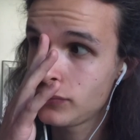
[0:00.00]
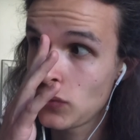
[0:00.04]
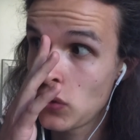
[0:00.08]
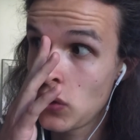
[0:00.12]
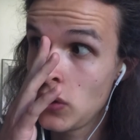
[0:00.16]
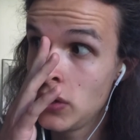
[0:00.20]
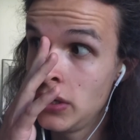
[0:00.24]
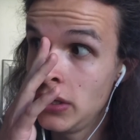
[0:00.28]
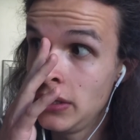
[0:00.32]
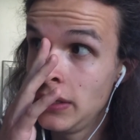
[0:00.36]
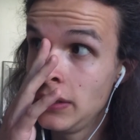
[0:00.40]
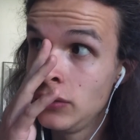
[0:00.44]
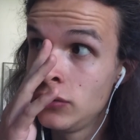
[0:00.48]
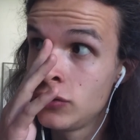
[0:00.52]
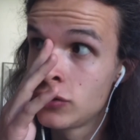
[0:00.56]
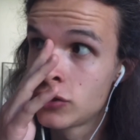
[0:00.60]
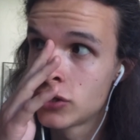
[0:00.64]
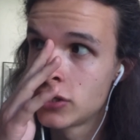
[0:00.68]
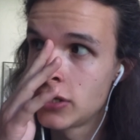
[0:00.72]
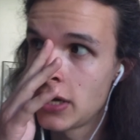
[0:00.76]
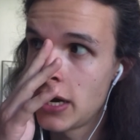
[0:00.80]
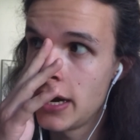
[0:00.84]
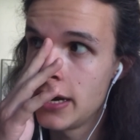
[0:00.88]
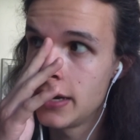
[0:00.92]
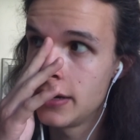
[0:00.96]
On a little
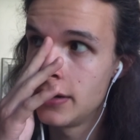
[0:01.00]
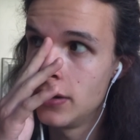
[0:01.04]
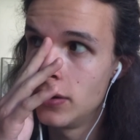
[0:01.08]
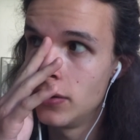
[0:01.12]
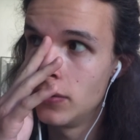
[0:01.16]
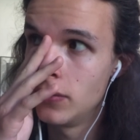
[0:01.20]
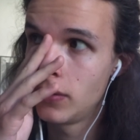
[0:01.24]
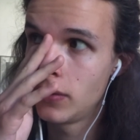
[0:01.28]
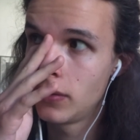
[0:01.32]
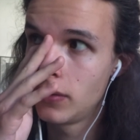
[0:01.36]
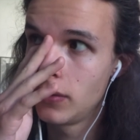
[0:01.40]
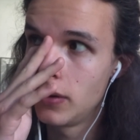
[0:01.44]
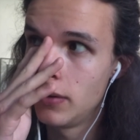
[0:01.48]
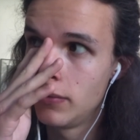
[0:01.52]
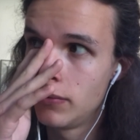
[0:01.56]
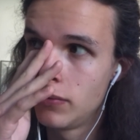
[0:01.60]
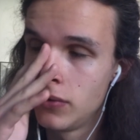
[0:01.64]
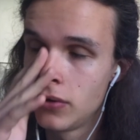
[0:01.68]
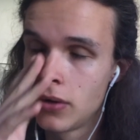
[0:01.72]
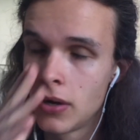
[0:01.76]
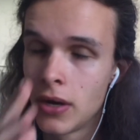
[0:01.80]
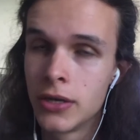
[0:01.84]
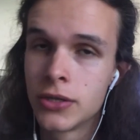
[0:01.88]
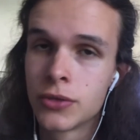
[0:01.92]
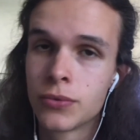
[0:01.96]
side note, if
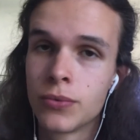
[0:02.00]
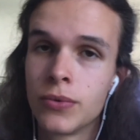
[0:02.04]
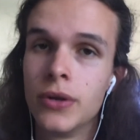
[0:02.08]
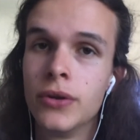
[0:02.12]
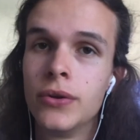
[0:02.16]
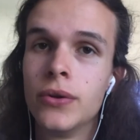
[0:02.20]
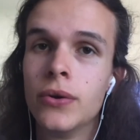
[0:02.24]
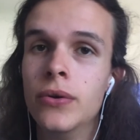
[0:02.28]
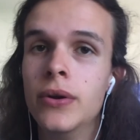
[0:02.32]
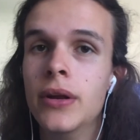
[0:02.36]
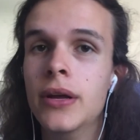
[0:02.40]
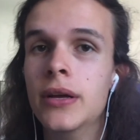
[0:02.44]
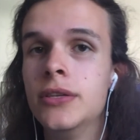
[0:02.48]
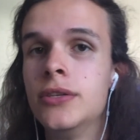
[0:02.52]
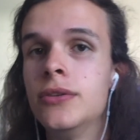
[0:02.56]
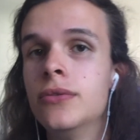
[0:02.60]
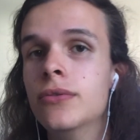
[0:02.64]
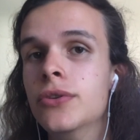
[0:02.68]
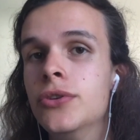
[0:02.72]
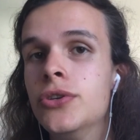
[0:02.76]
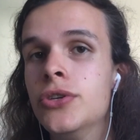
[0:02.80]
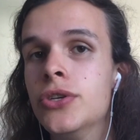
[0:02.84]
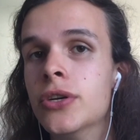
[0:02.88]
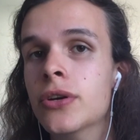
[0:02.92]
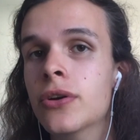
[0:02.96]
you guys want to donate to
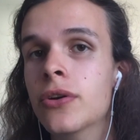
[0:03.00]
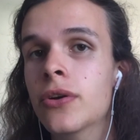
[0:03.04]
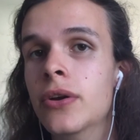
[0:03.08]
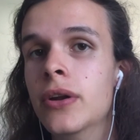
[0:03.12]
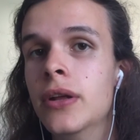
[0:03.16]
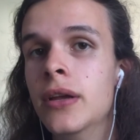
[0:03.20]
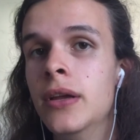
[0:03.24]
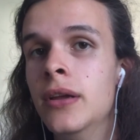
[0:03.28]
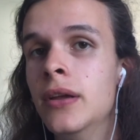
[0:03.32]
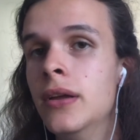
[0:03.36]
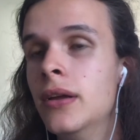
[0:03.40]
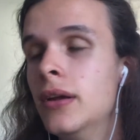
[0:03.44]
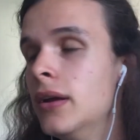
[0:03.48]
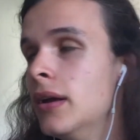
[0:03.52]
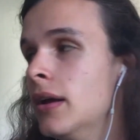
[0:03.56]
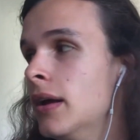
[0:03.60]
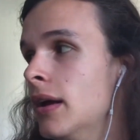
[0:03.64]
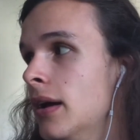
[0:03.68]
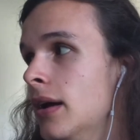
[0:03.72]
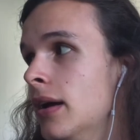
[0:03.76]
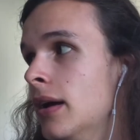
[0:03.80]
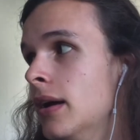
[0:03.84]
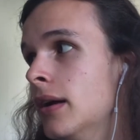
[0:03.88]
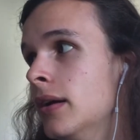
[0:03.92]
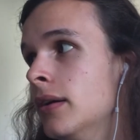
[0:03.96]
a charity,
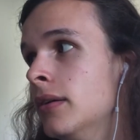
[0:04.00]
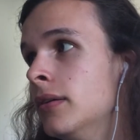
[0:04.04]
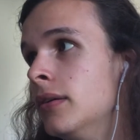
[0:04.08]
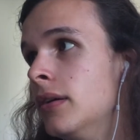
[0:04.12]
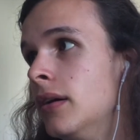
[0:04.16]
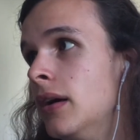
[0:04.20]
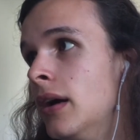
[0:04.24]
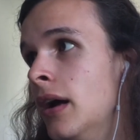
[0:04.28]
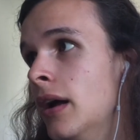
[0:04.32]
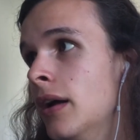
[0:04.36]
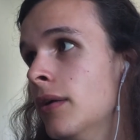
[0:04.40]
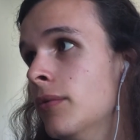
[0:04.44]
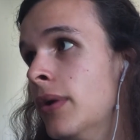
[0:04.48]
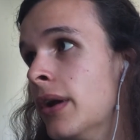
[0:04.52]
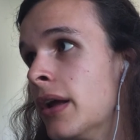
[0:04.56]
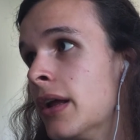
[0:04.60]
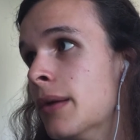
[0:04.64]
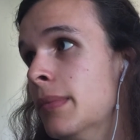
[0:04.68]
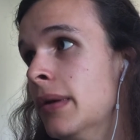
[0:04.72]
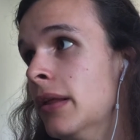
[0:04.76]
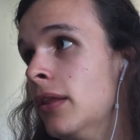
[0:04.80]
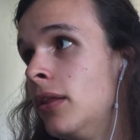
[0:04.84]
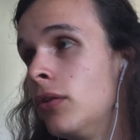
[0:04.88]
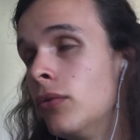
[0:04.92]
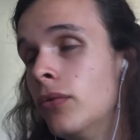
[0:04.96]
I
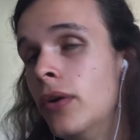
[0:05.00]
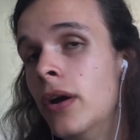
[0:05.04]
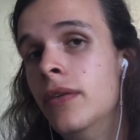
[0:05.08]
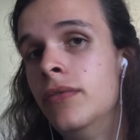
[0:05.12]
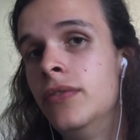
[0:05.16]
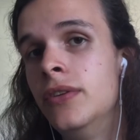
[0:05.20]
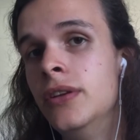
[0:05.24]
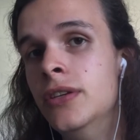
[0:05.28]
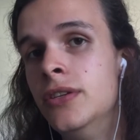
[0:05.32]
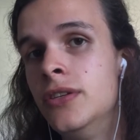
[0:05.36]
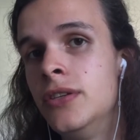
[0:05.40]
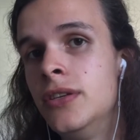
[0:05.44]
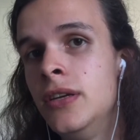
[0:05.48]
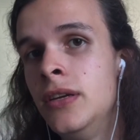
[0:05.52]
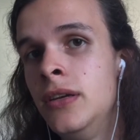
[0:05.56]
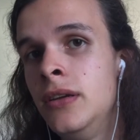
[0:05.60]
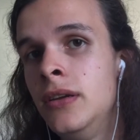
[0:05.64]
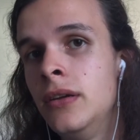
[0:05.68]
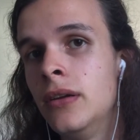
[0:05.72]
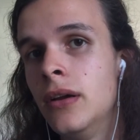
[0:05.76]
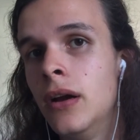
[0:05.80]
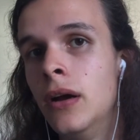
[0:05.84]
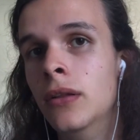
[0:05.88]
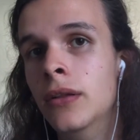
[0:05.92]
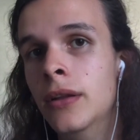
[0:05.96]
recommend Thrive DC.
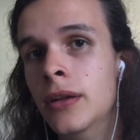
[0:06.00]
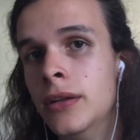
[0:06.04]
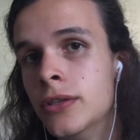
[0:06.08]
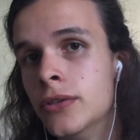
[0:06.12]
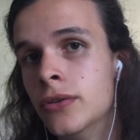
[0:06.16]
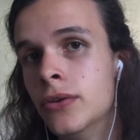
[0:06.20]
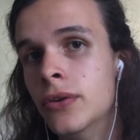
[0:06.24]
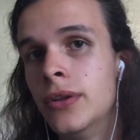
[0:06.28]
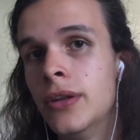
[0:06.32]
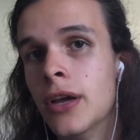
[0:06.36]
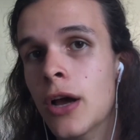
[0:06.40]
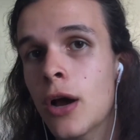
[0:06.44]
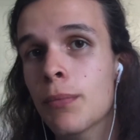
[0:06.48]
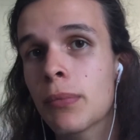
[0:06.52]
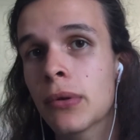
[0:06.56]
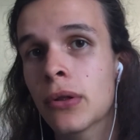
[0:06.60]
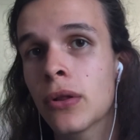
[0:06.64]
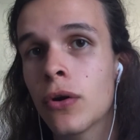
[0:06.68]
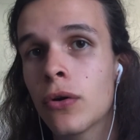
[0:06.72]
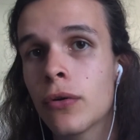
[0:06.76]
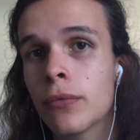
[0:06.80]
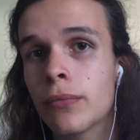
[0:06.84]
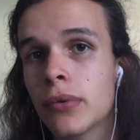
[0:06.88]
I'll link to it down below,